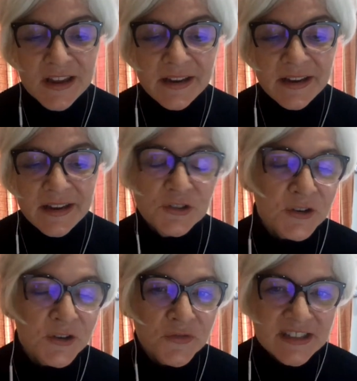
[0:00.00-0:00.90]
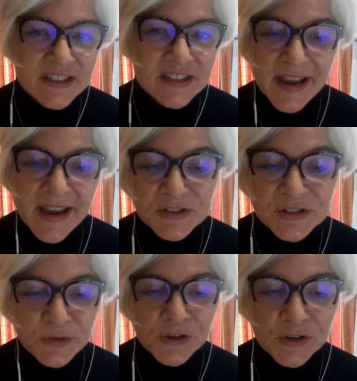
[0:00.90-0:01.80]
and director of the
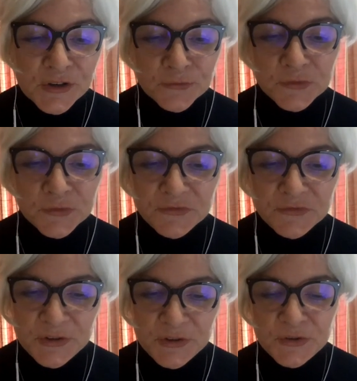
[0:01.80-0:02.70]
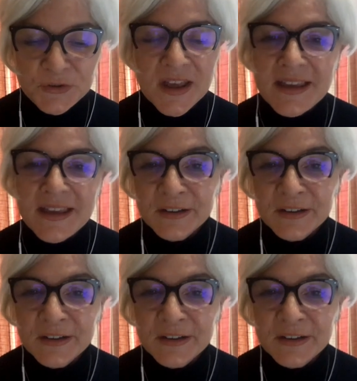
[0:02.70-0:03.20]
design studio Root of Two,